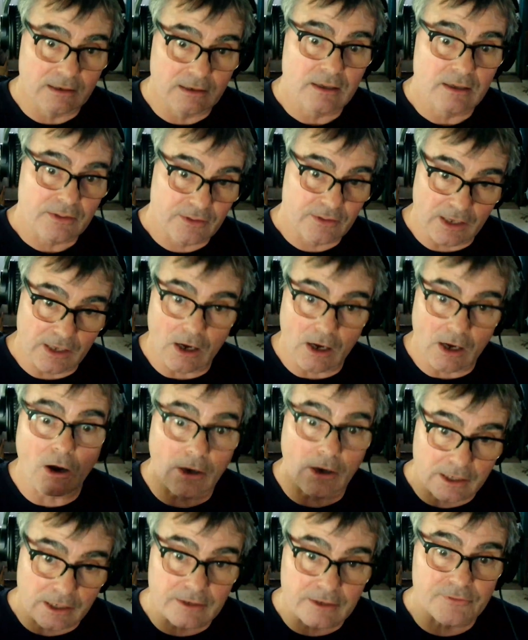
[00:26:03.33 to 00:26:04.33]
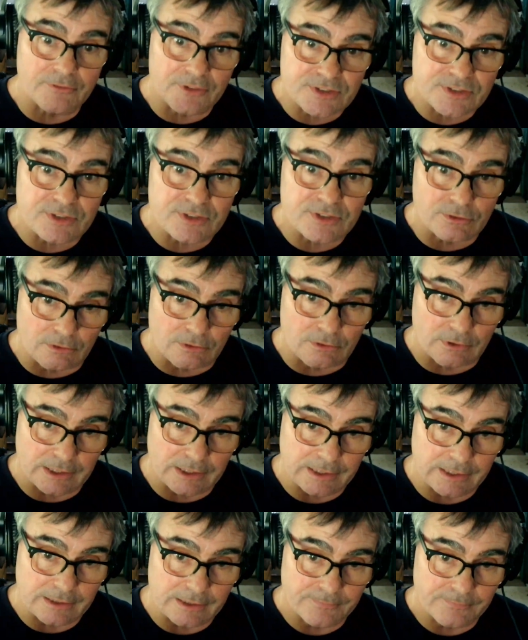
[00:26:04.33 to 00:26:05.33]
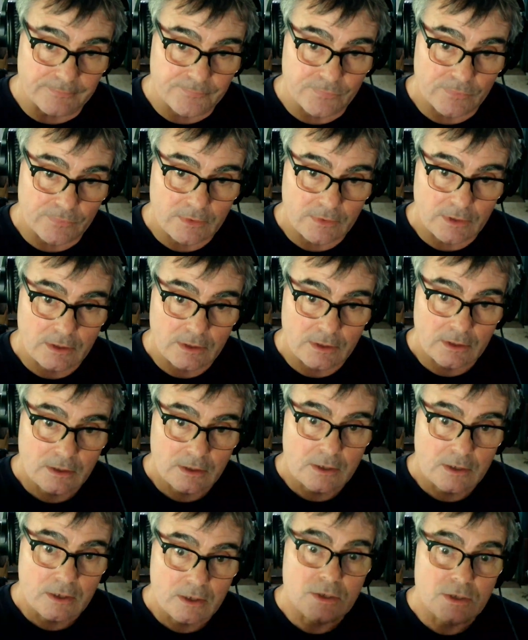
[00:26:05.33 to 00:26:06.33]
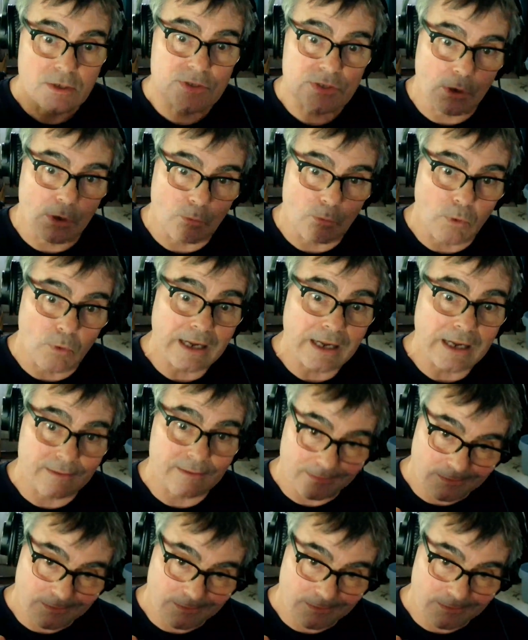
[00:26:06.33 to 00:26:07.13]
the arc of the story. So what